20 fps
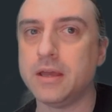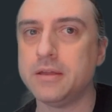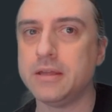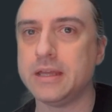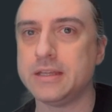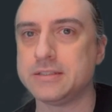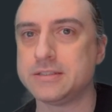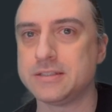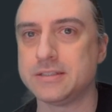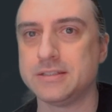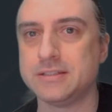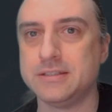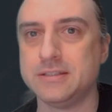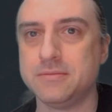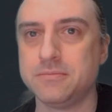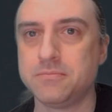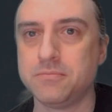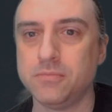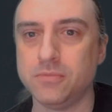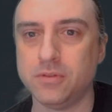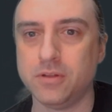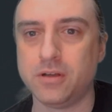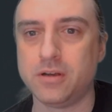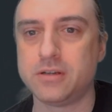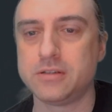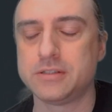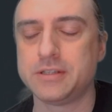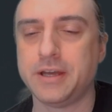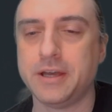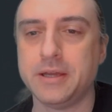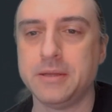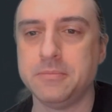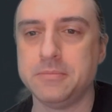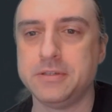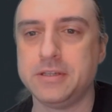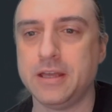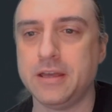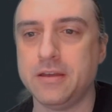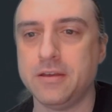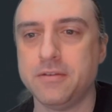As a longtime
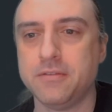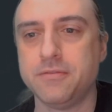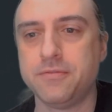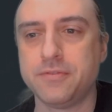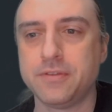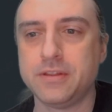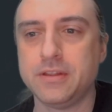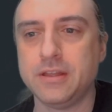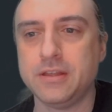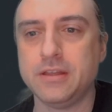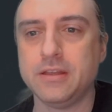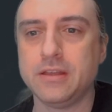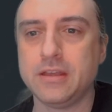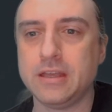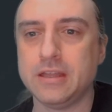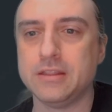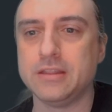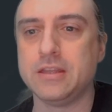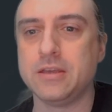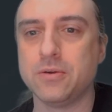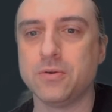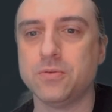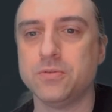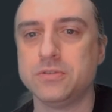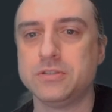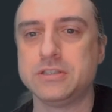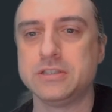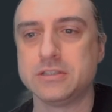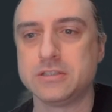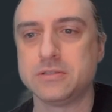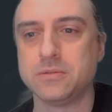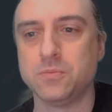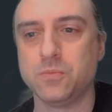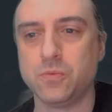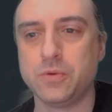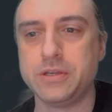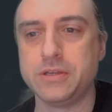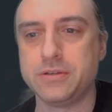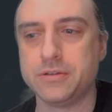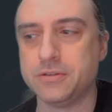dev, in the old system
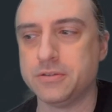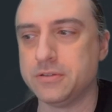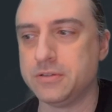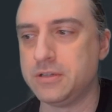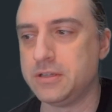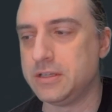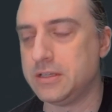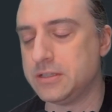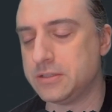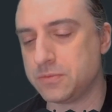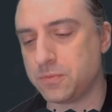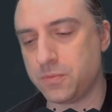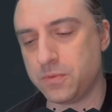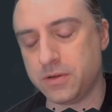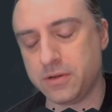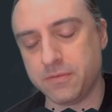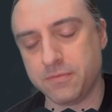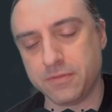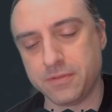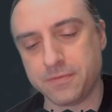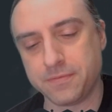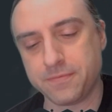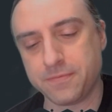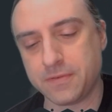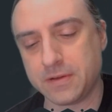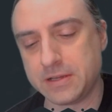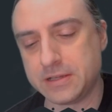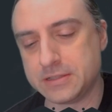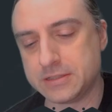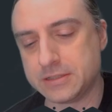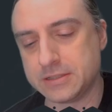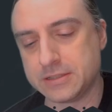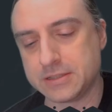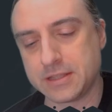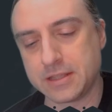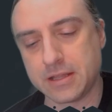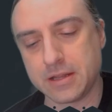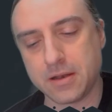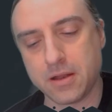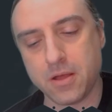we could is one of the phrases
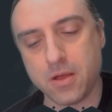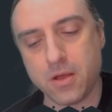that